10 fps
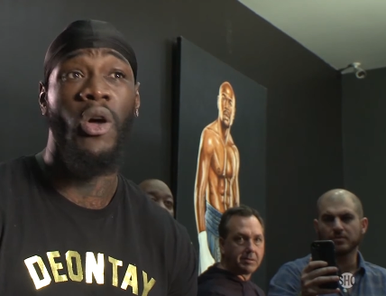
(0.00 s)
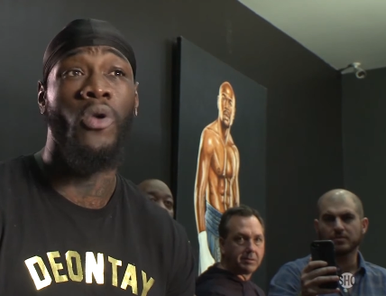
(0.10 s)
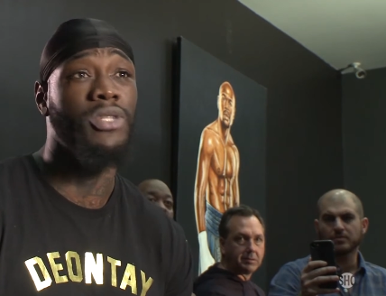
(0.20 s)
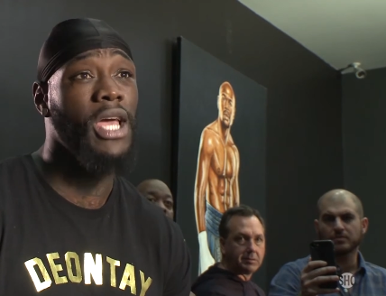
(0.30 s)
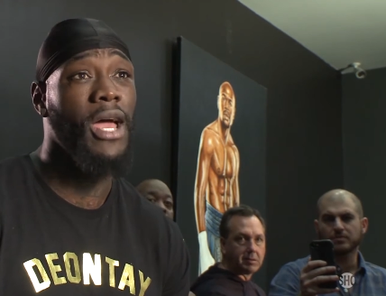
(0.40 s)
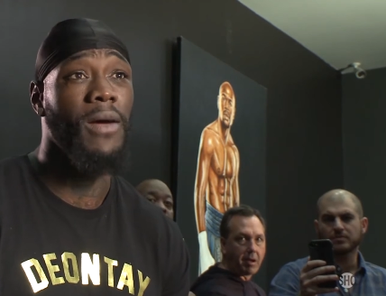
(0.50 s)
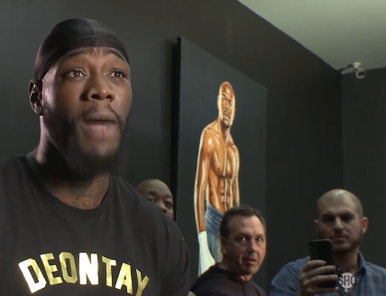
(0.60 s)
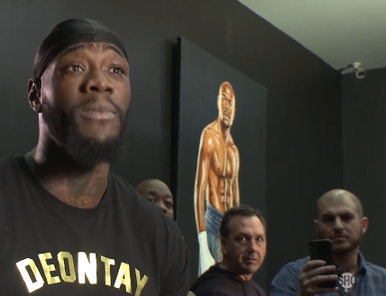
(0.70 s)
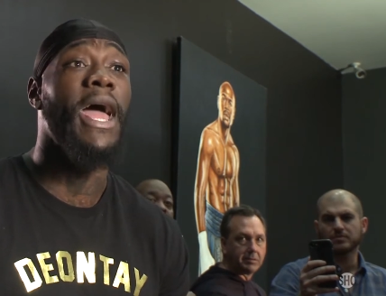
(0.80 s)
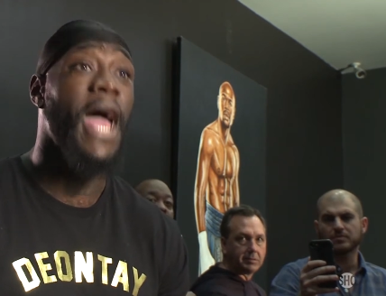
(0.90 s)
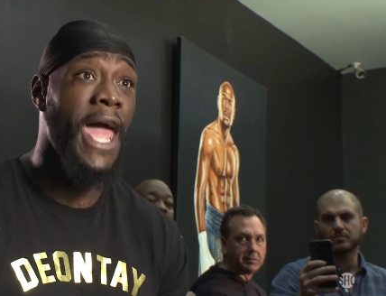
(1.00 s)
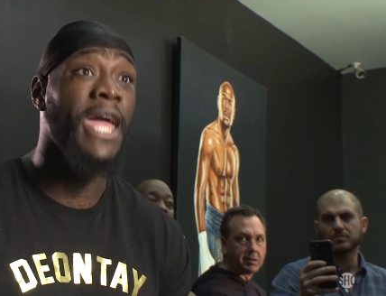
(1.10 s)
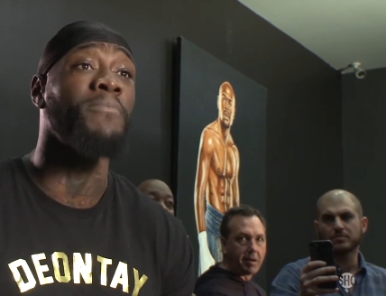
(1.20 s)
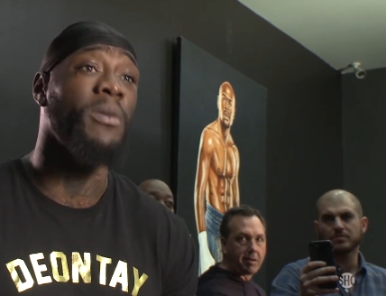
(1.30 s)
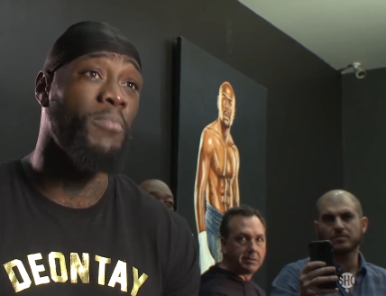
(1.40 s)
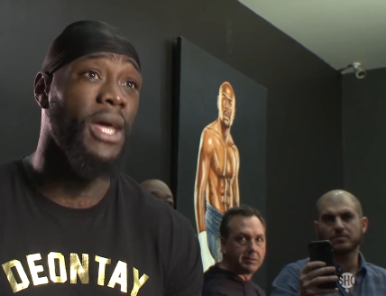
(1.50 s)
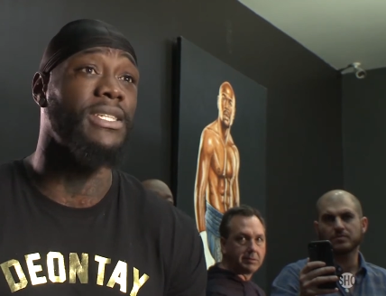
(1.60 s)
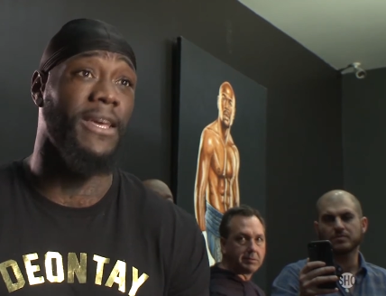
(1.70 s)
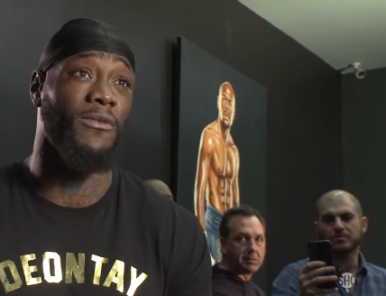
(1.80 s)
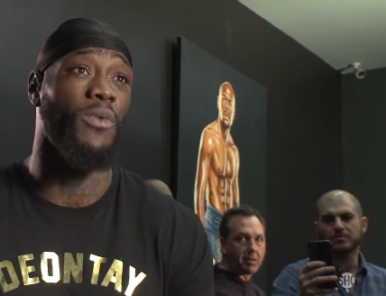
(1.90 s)
Speaker 1: Long time. I am the
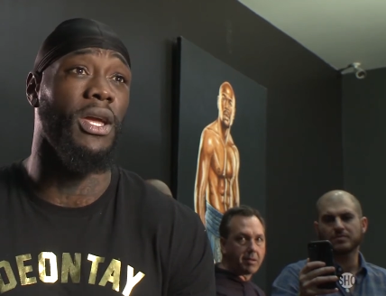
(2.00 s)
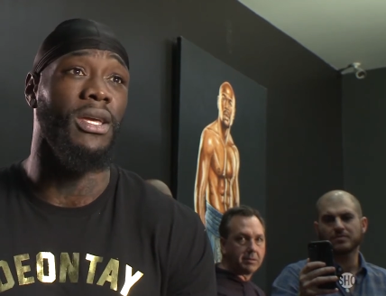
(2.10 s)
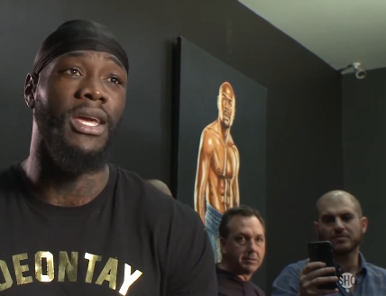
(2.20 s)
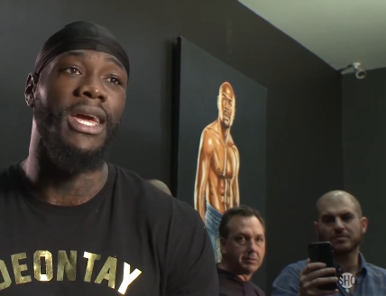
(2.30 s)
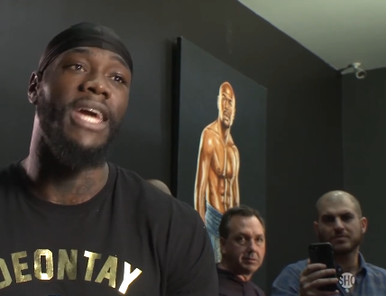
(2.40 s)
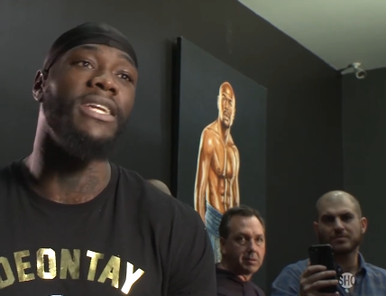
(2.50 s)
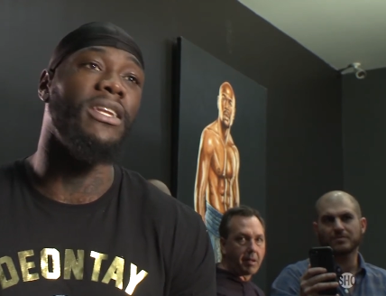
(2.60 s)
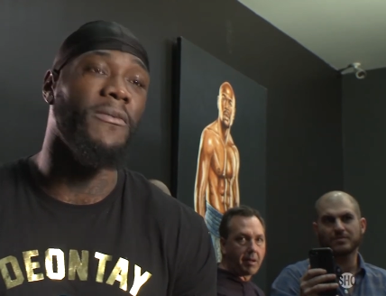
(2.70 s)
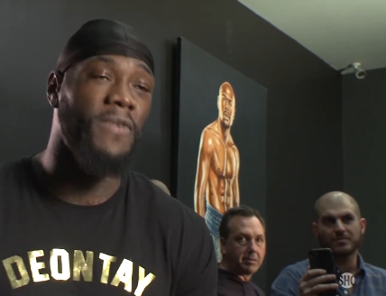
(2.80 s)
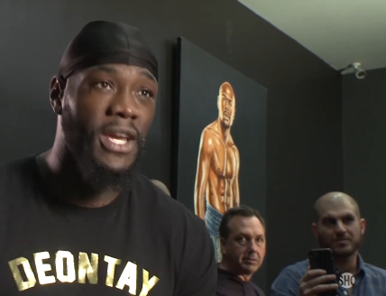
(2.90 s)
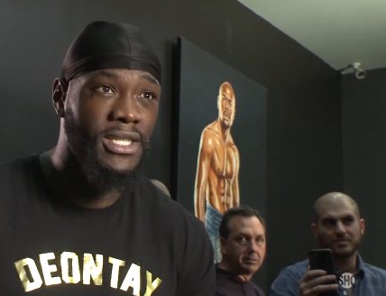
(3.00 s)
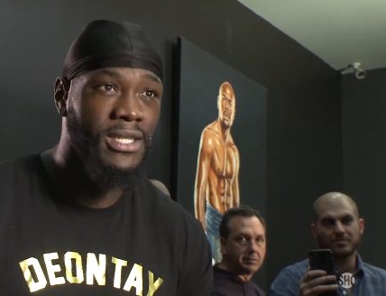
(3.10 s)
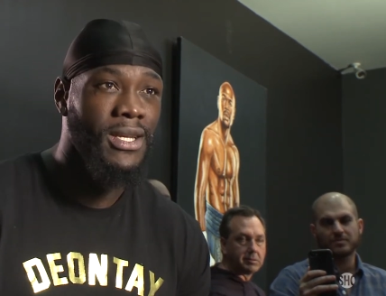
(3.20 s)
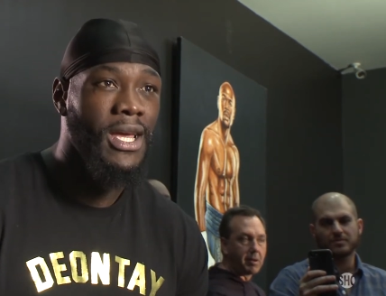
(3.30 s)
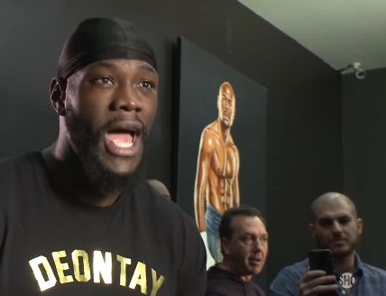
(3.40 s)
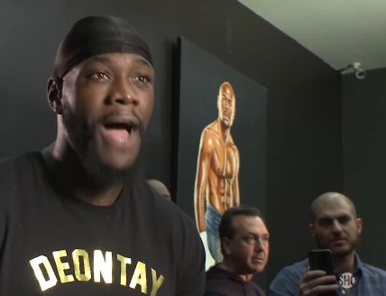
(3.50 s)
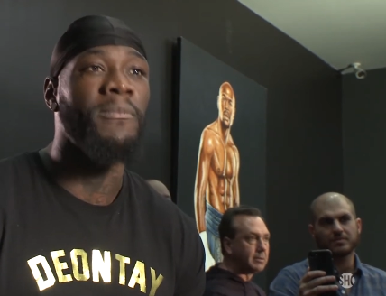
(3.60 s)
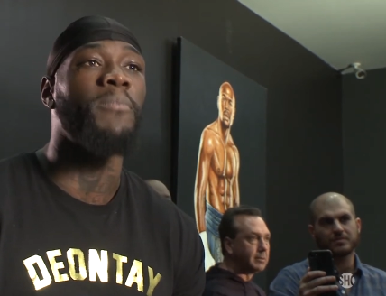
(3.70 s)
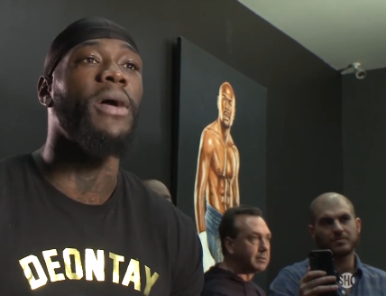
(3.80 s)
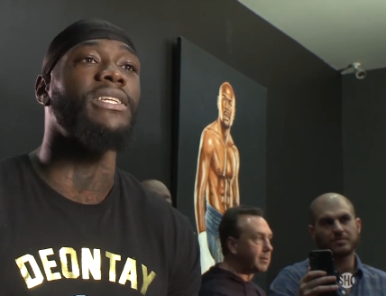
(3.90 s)
best heavyweight in the division.
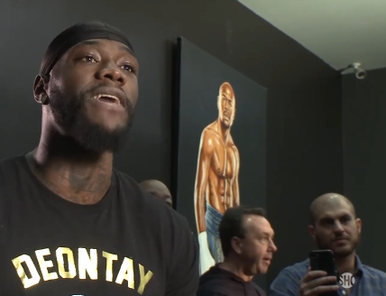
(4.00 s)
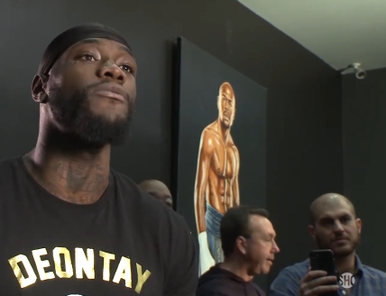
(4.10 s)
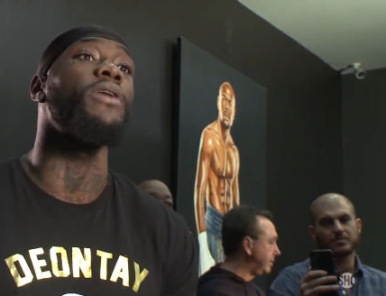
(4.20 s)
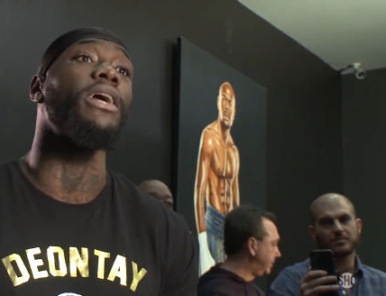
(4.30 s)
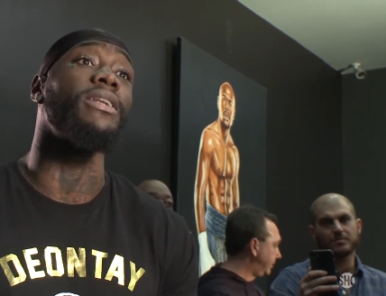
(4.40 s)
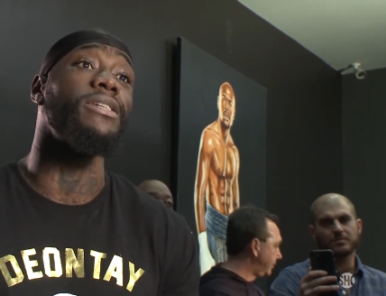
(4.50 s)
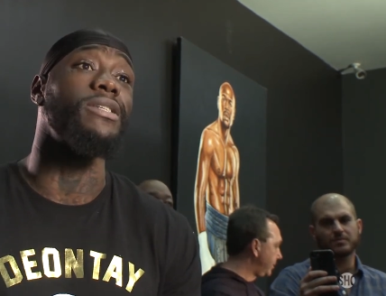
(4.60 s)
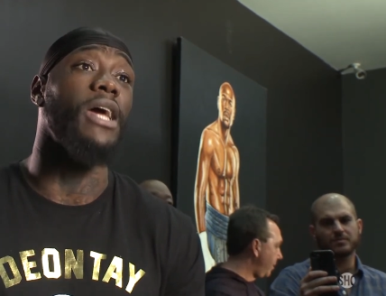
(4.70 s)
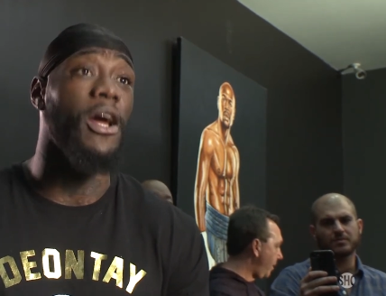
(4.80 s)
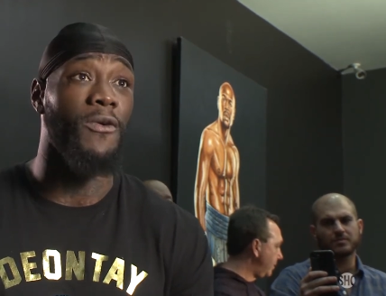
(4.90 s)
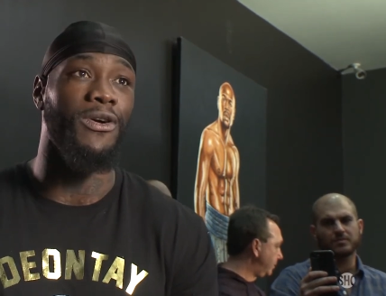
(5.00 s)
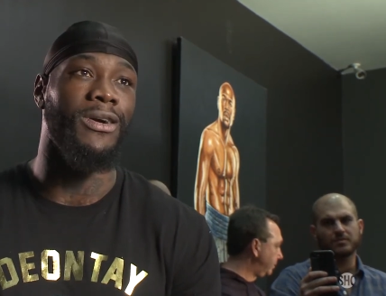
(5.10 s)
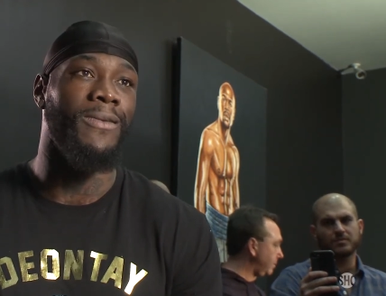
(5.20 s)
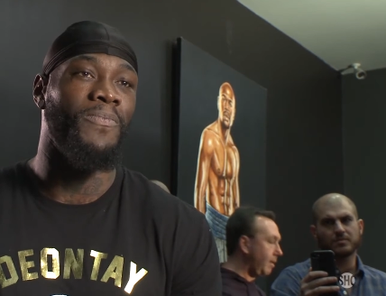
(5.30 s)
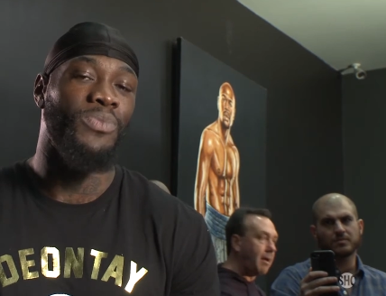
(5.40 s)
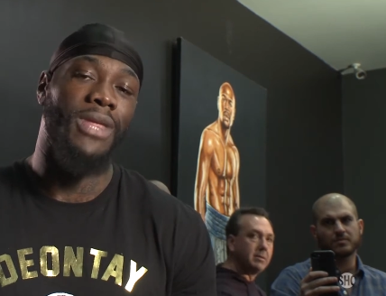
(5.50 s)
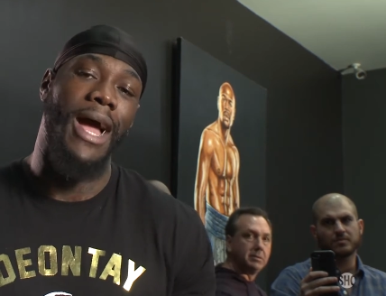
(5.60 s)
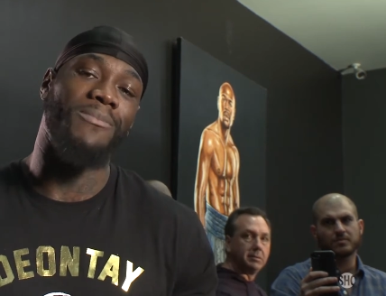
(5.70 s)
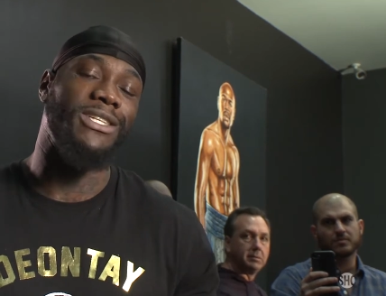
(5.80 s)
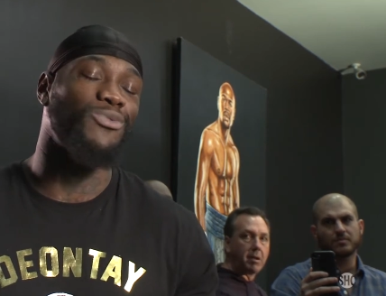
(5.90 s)
I'm the best heavyweight in this era.
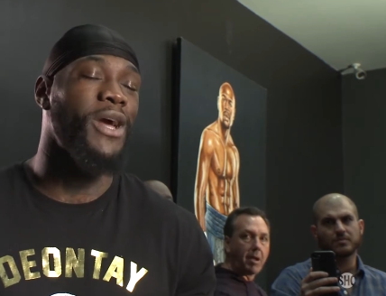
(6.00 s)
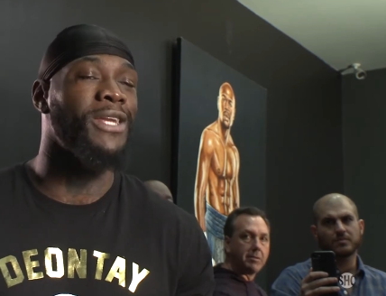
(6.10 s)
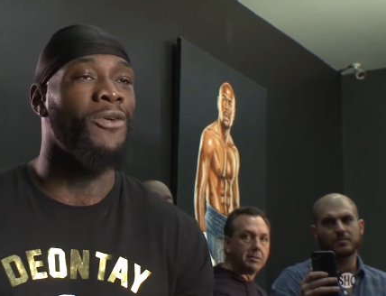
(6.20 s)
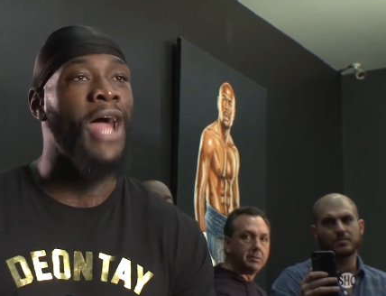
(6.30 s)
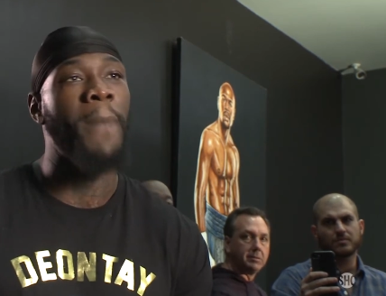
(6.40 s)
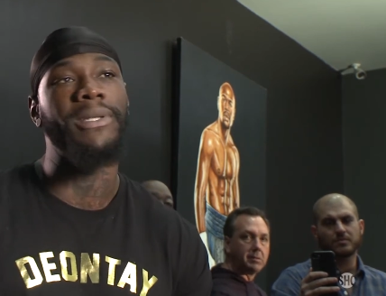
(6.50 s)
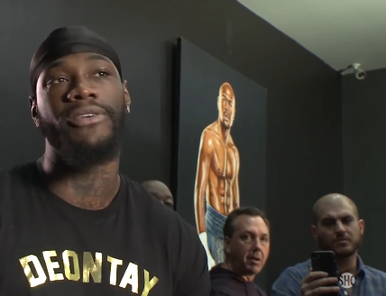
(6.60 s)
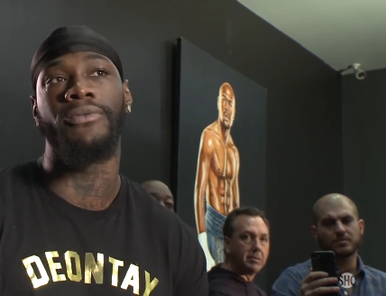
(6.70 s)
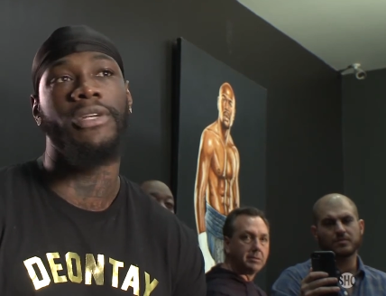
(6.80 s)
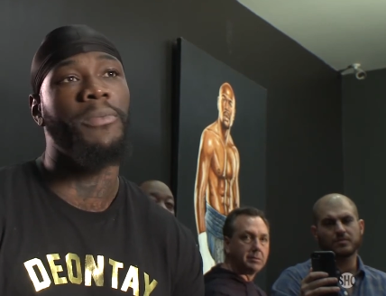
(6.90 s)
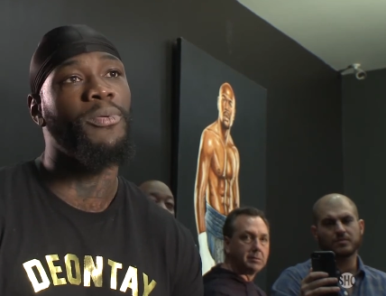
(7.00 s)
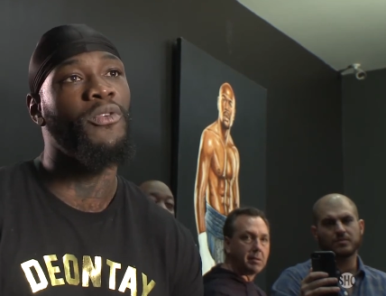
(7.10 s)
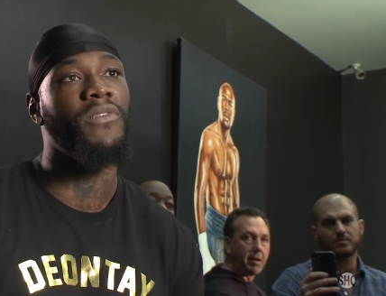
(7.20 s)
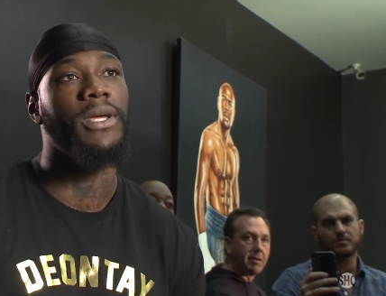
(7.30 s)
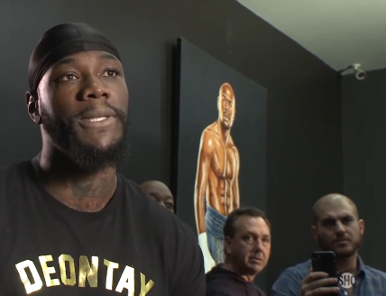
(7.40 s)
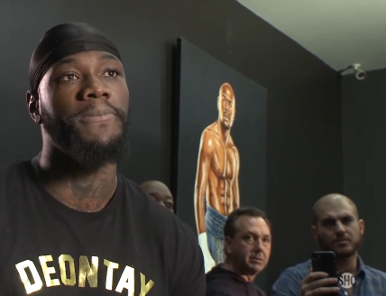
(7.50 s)
I'm just waiting on the opportunity to prove it.